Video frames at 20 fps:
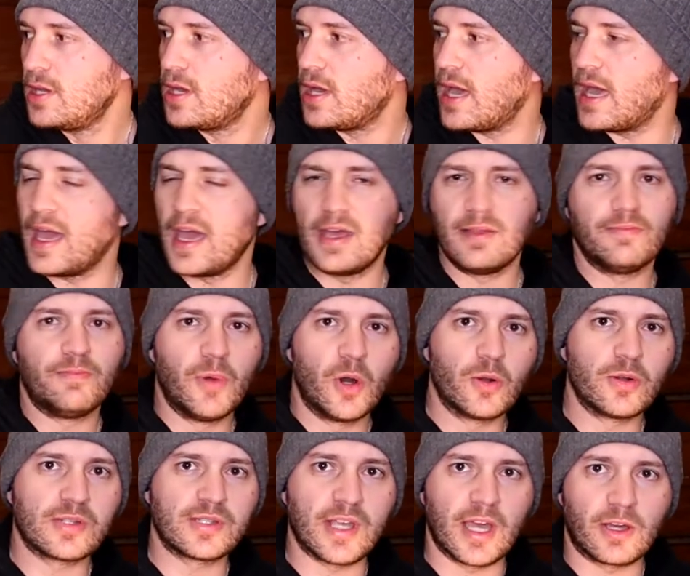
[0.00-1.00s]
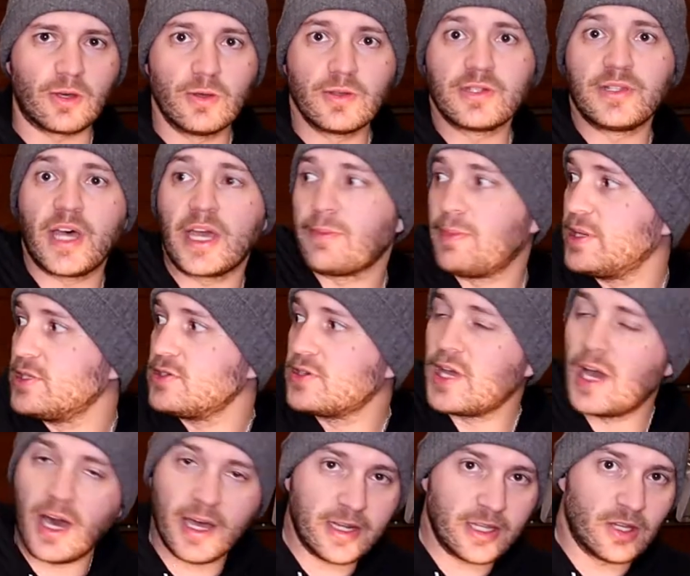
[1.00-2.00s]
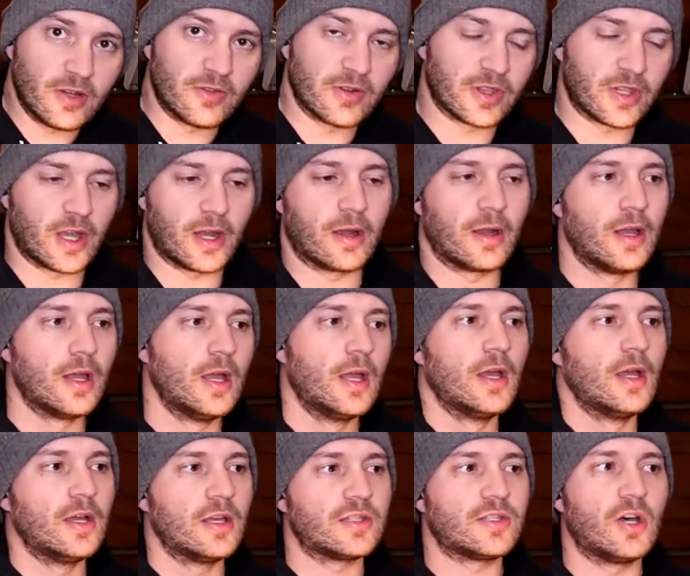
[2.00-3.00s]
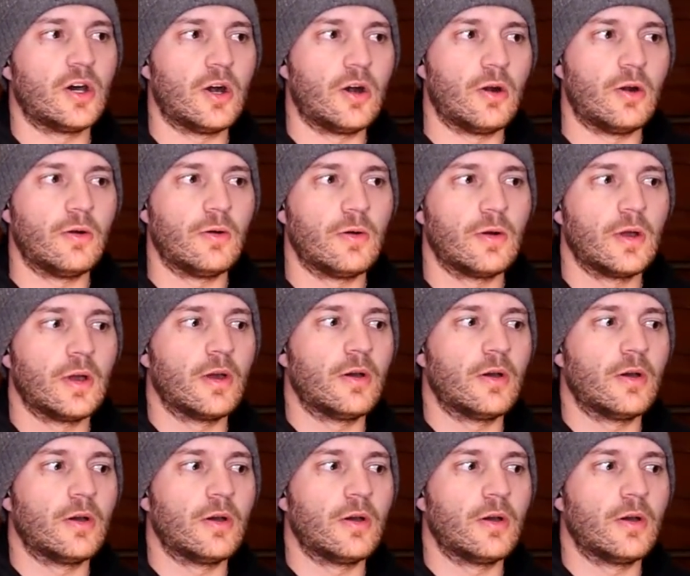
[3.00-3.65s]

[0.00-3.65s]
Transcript: and motorcycles like my Ducati over there. So